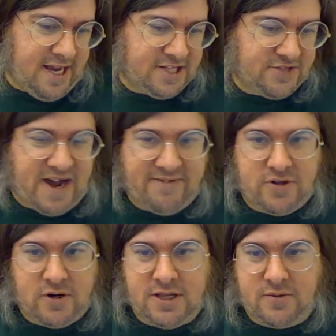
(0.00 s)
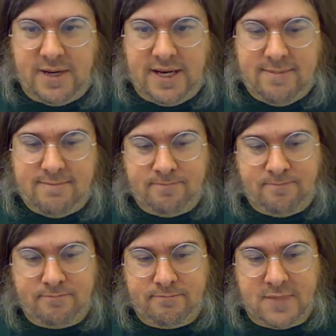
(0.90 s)
It's 5:33.
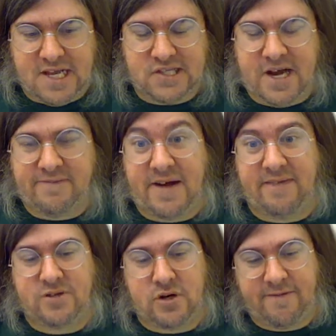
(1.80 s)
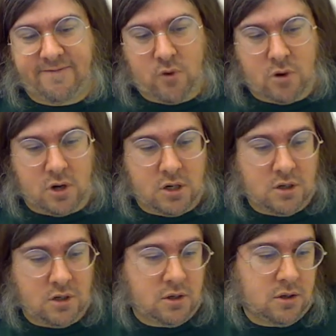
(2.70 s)
It's now 5:34.